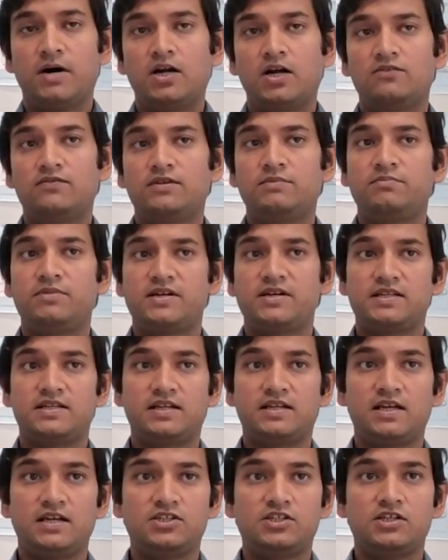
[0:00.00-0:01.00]
part of the
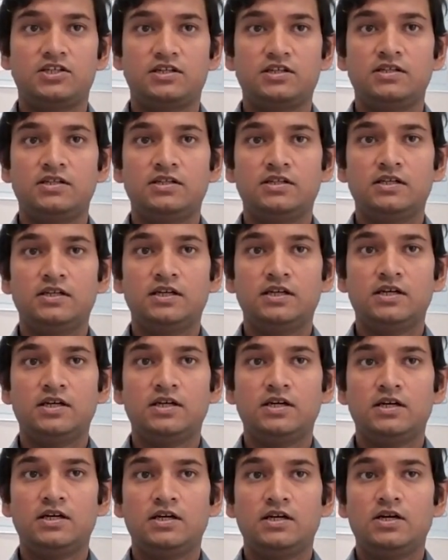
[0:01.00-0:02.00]
presentation,
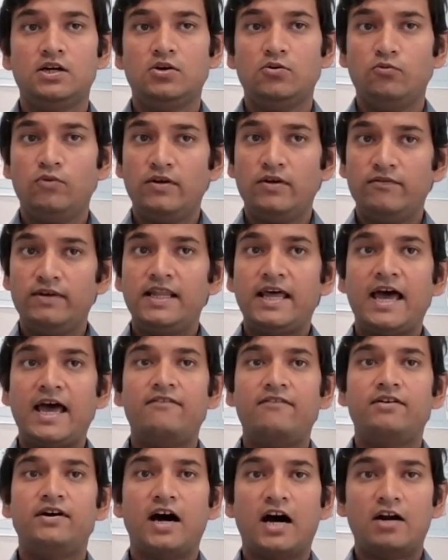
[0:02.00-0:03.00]
we will
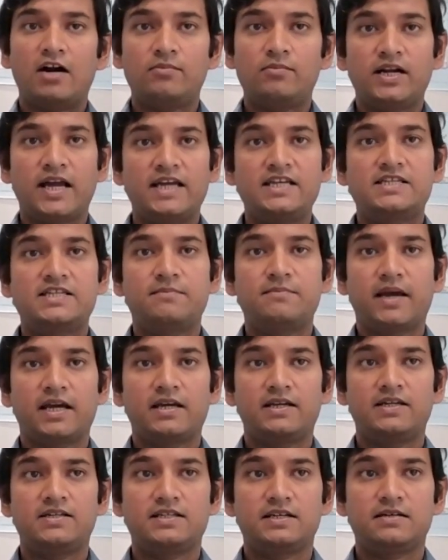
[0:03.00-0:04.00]
have a harmonized
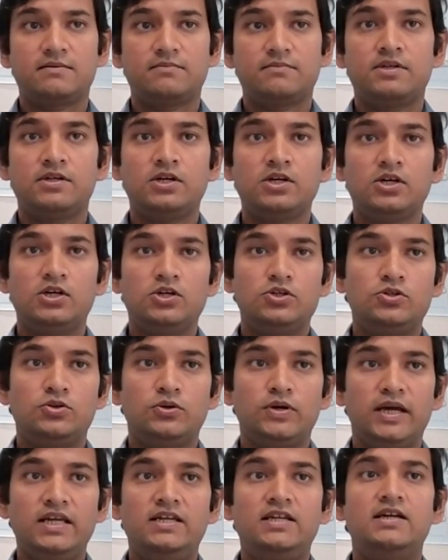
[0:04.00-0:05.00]
mechanism to
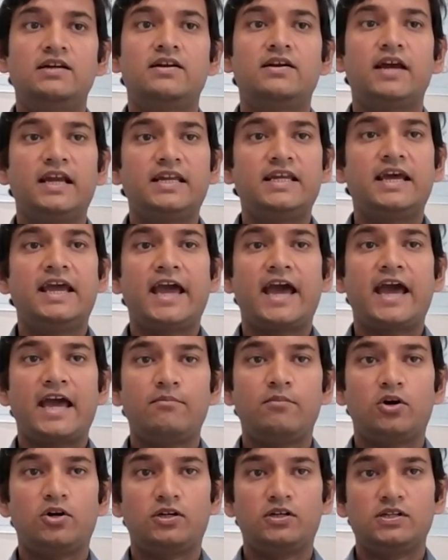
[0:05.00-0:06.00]
integrate AI
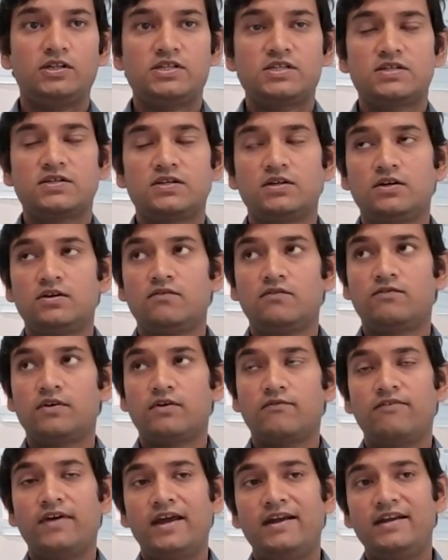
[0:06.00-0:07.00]
models
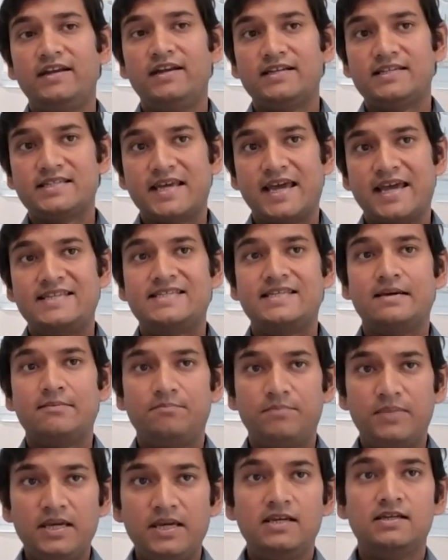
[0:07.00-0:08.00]
from various SAP